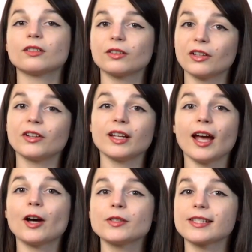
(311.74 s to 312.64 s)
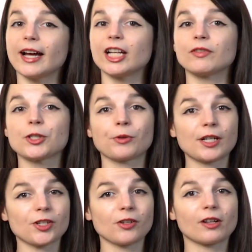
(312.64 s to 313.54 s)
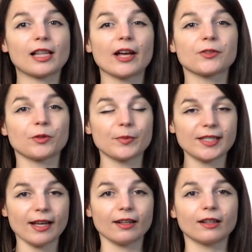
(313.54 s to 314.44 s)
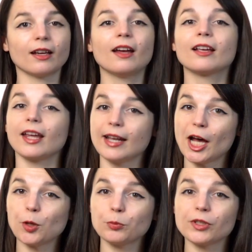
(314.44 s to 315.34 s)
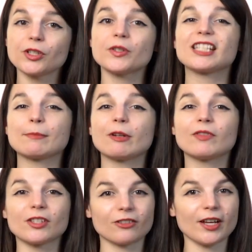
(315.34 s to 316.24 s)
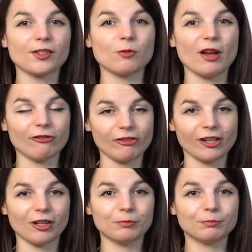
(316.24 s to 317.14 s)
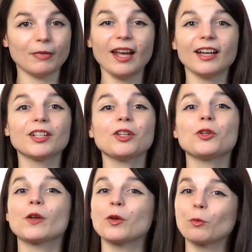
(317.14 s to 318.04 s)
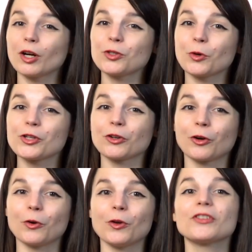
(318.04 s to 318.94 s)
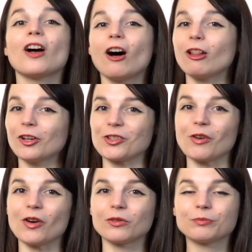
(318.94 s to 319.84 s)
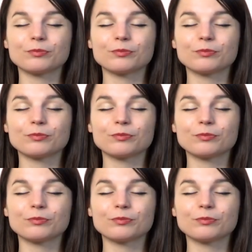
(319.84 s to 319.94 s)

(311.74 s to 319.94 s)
Learning outside of a traditional classroom setting can help reduce some of the stress you may feel, and you can work towards your goals all on your own.